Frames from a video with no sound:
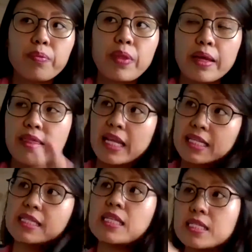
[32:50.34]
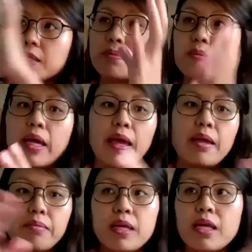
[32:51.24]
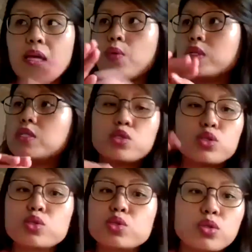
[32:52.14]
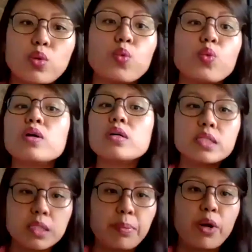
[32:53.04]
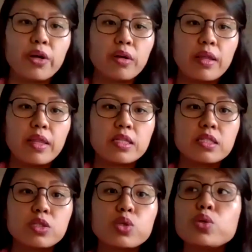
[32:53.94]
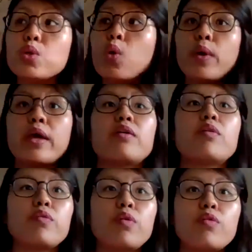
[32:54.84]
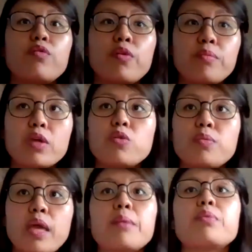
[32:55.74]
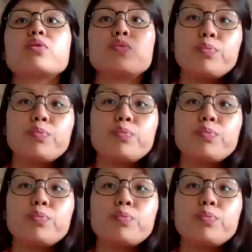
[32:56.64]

like, that system and me were just, you know, worlds apart. And there's just no way for me to be able to